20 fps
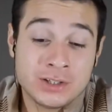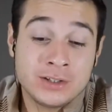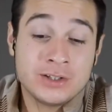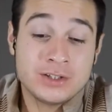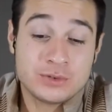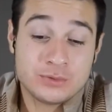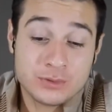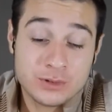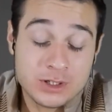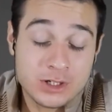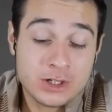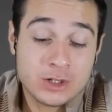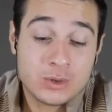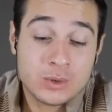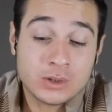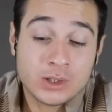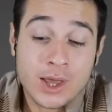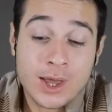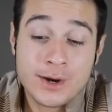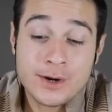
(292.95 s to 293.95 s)
in this
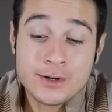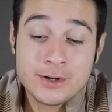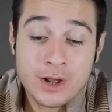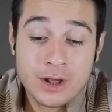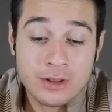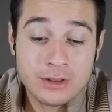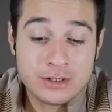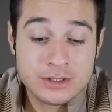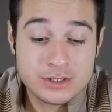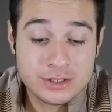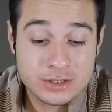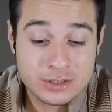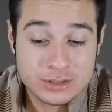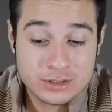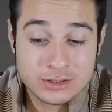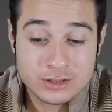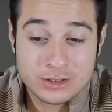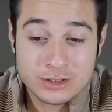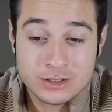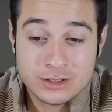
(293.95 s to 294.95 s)
video, a lot of knowledge.